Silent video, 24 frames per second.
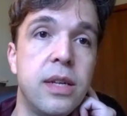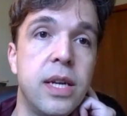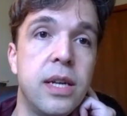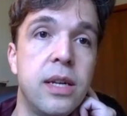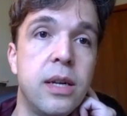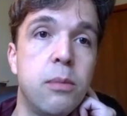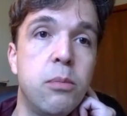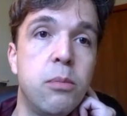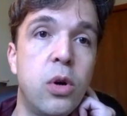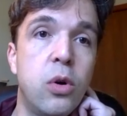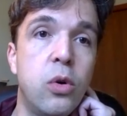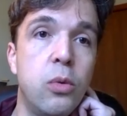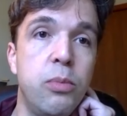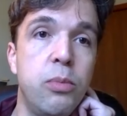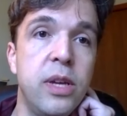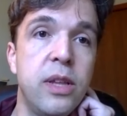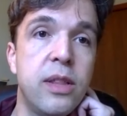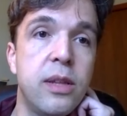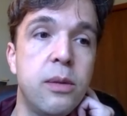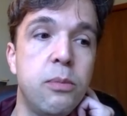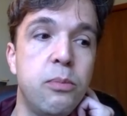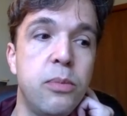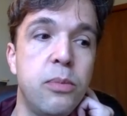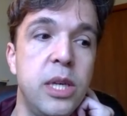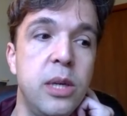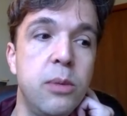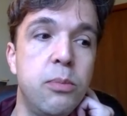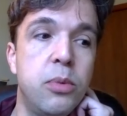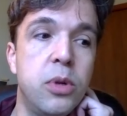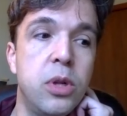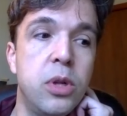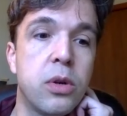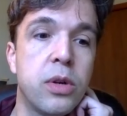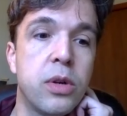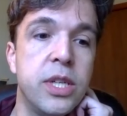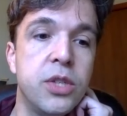I'm hoping that people
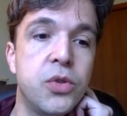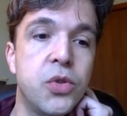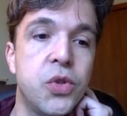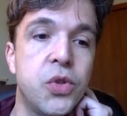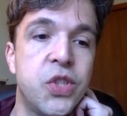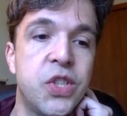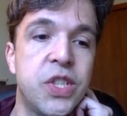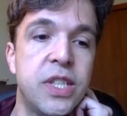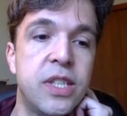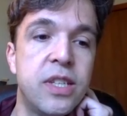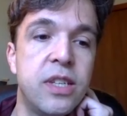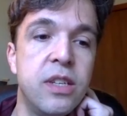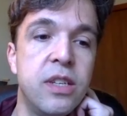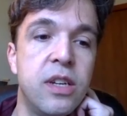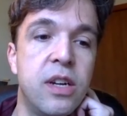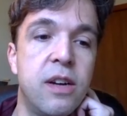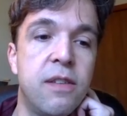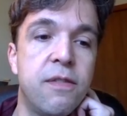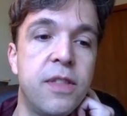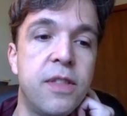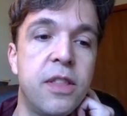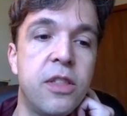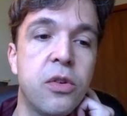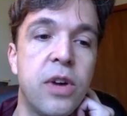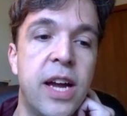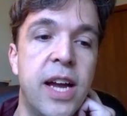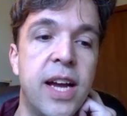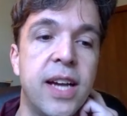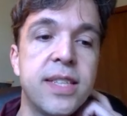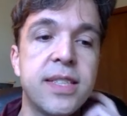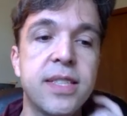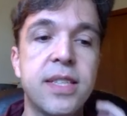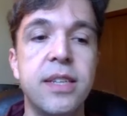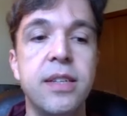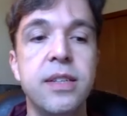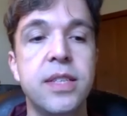are interested enough that they're
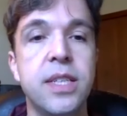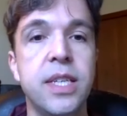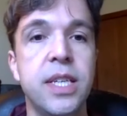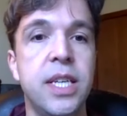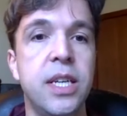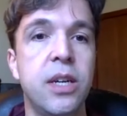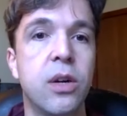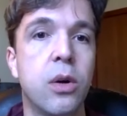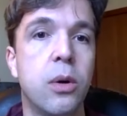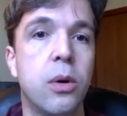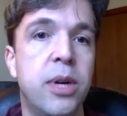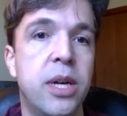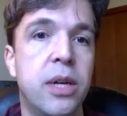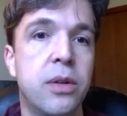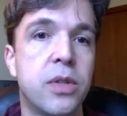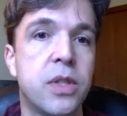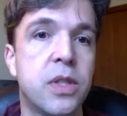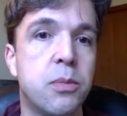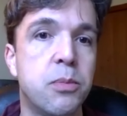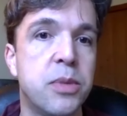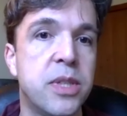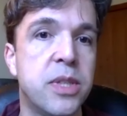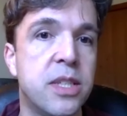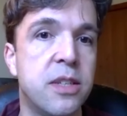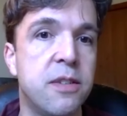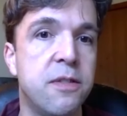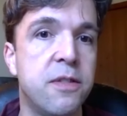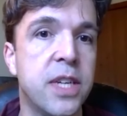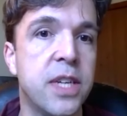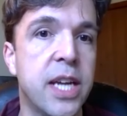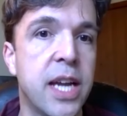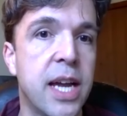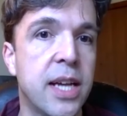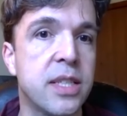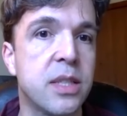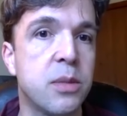asking to hear about
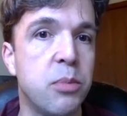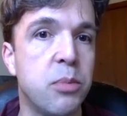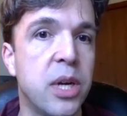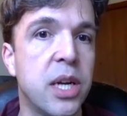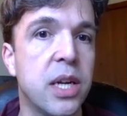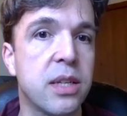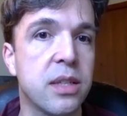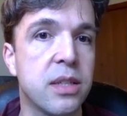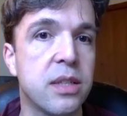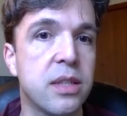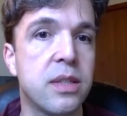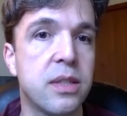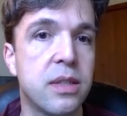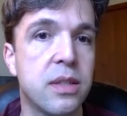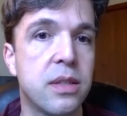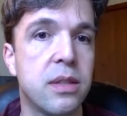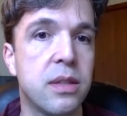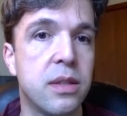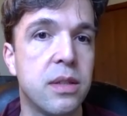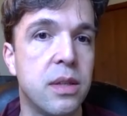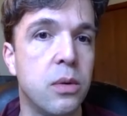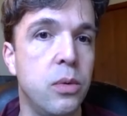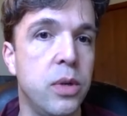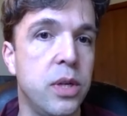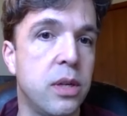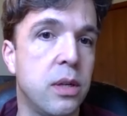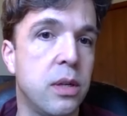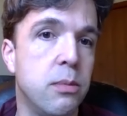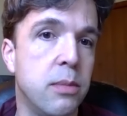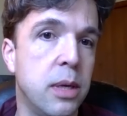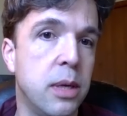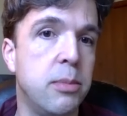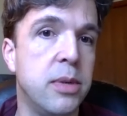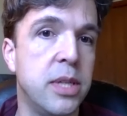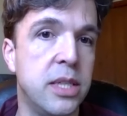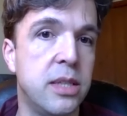specific aspects that we can
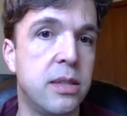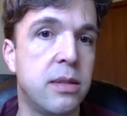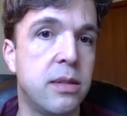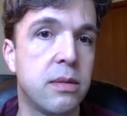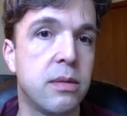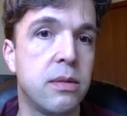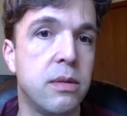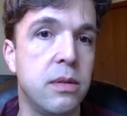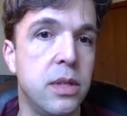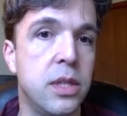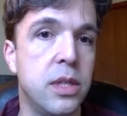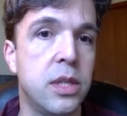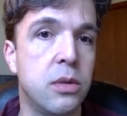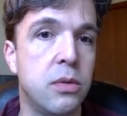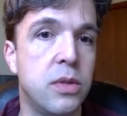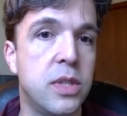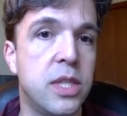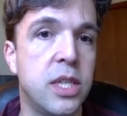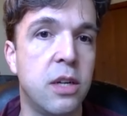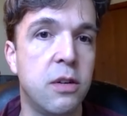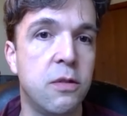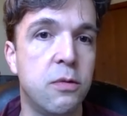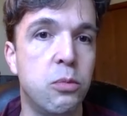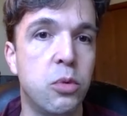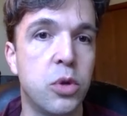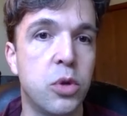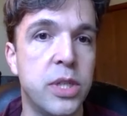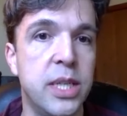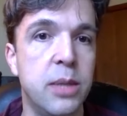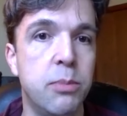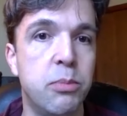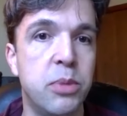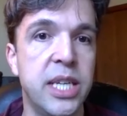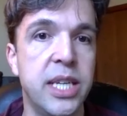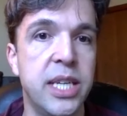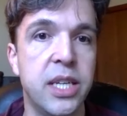maybe, you know, delve more
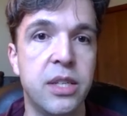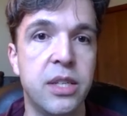deeply